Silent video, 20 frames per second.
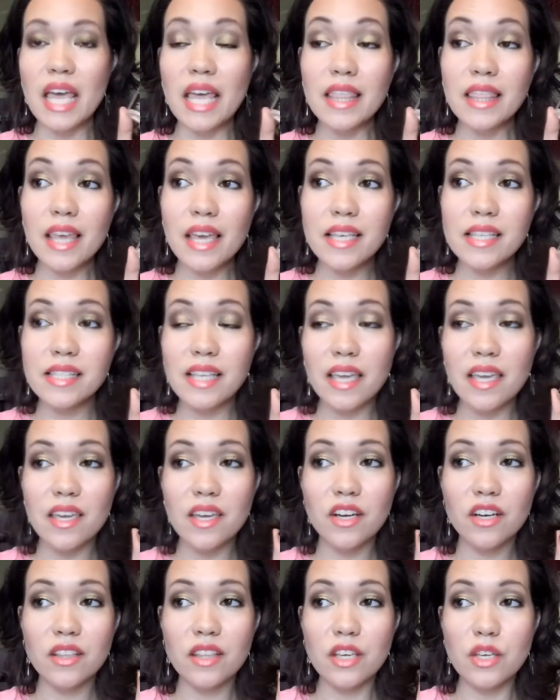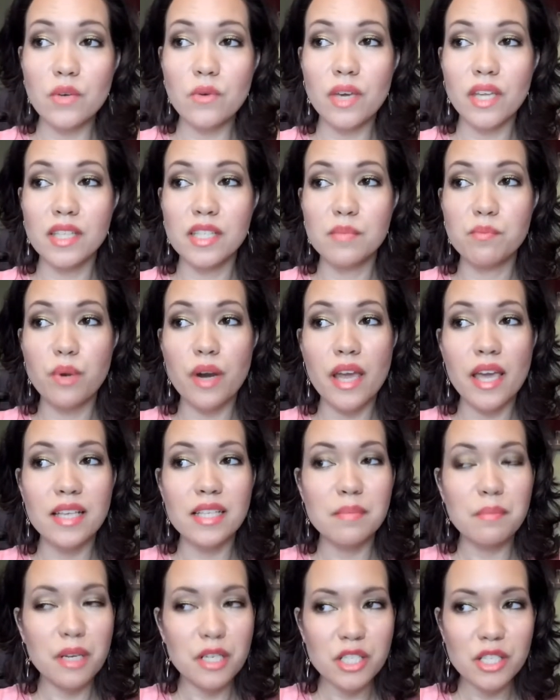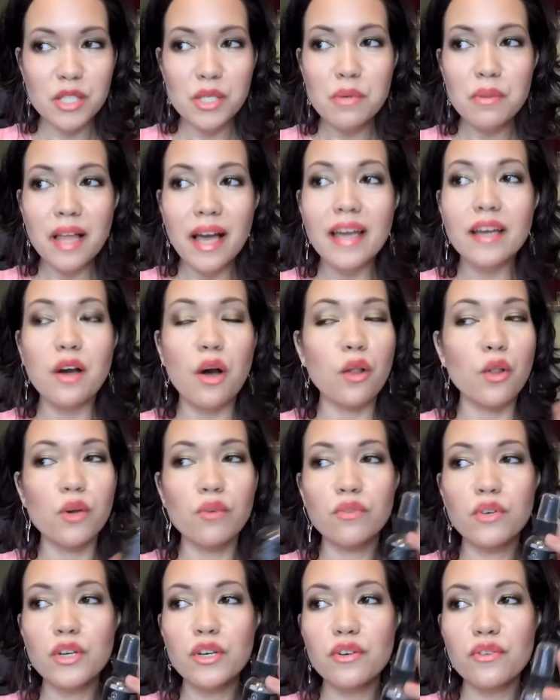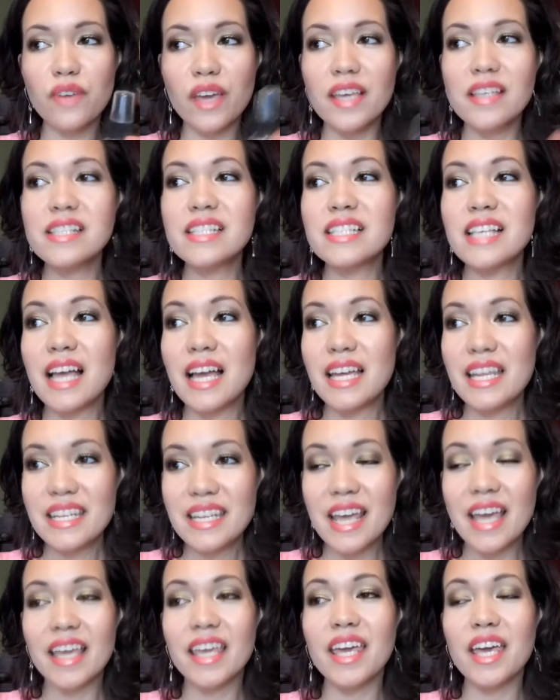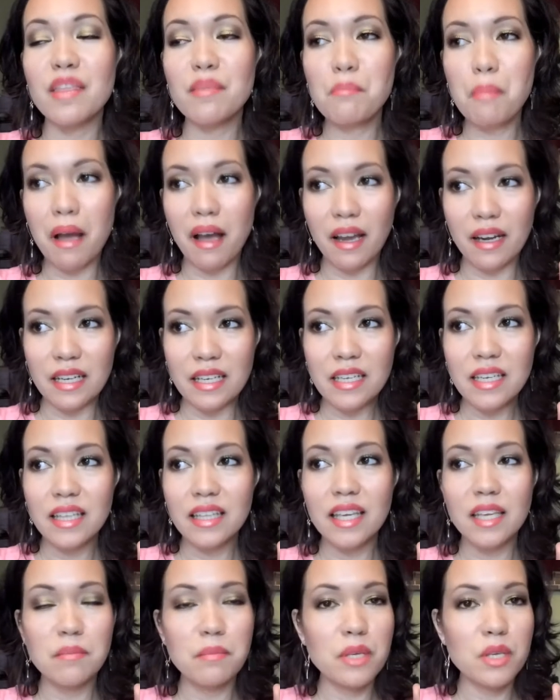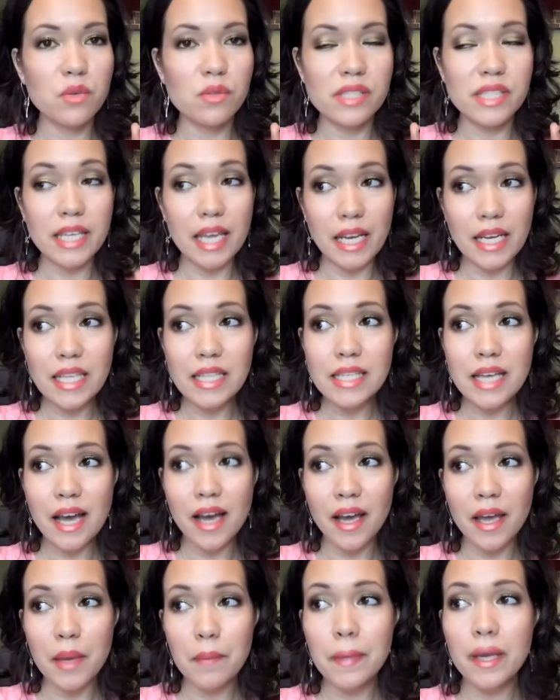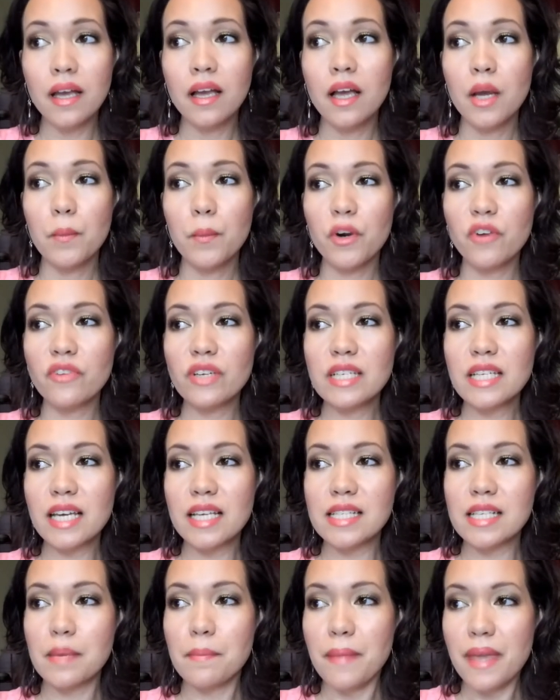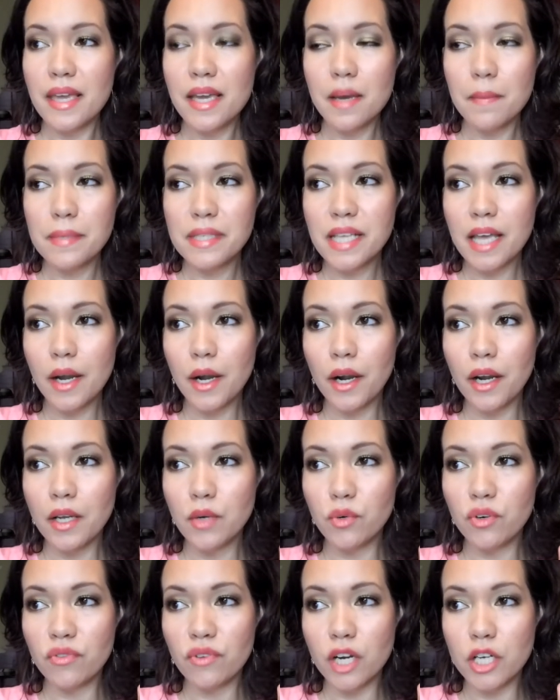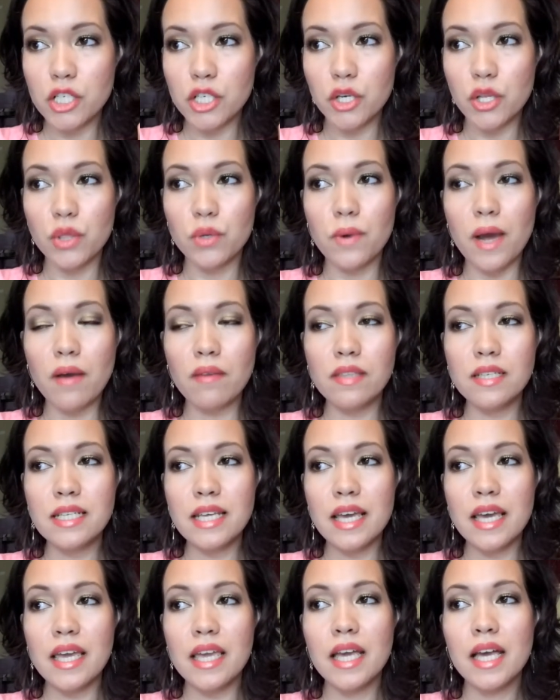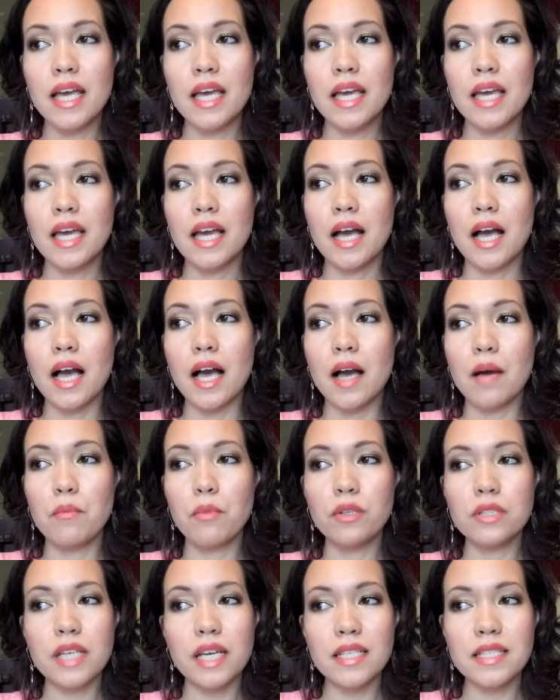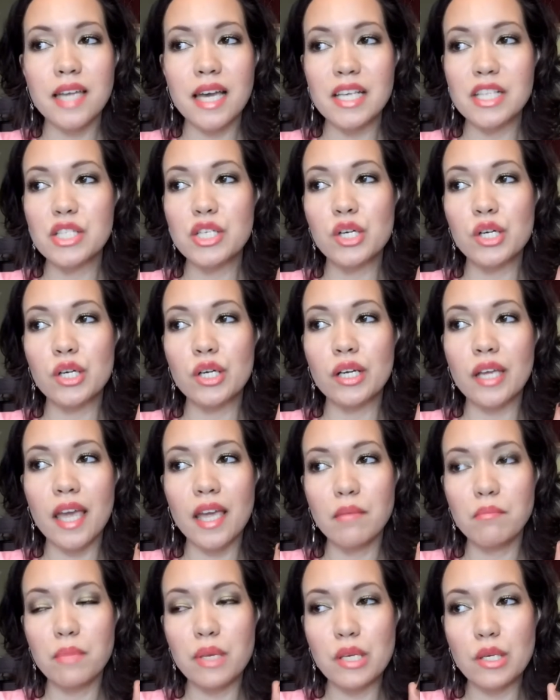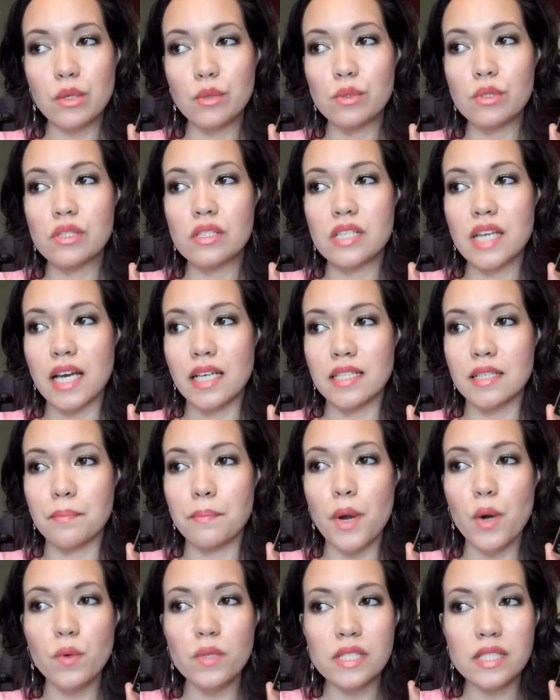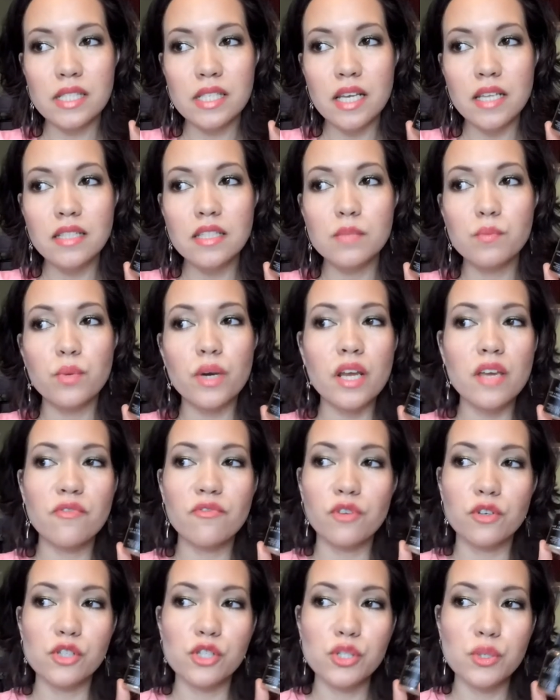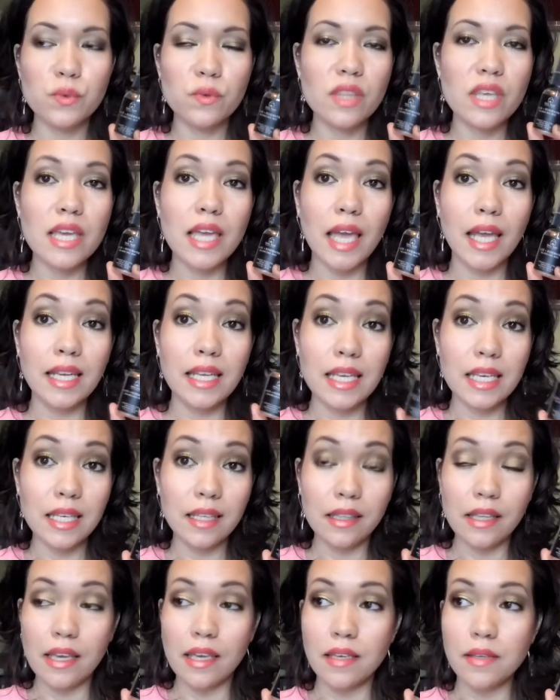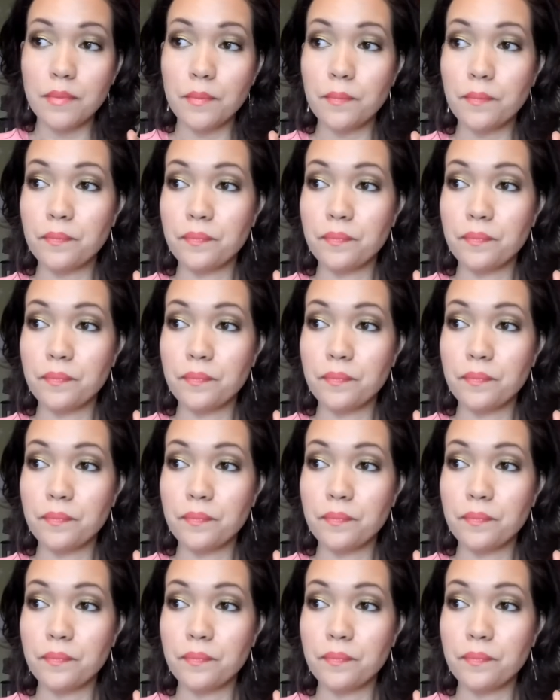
And they say here that you can spray as much as you like all over your face, neck, and body. It can be used anytime, perfect as a makeup setter and refresher throughout the day, a multitasker can be used as a post-sun spray for soothing and healing.